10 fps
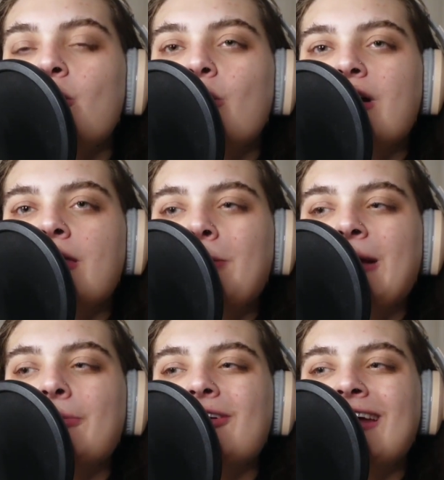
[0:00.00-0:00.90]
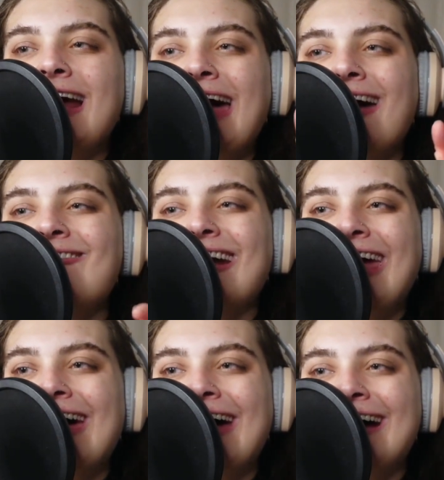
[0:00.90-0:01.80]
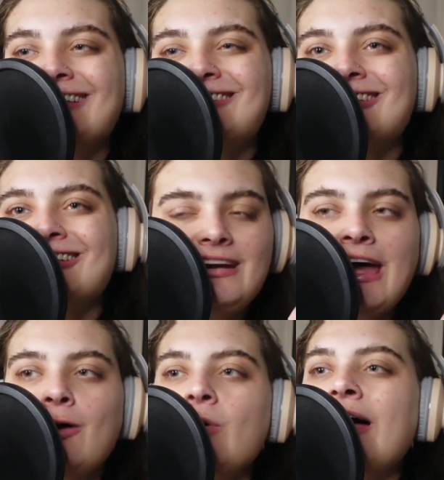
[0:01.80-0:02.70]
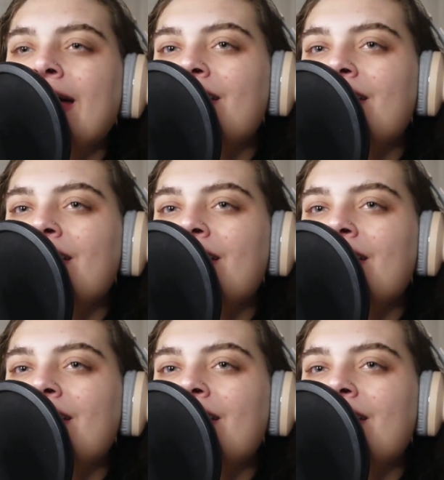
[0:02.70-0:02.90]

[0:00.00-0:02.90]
or the people that have a cat. Now, I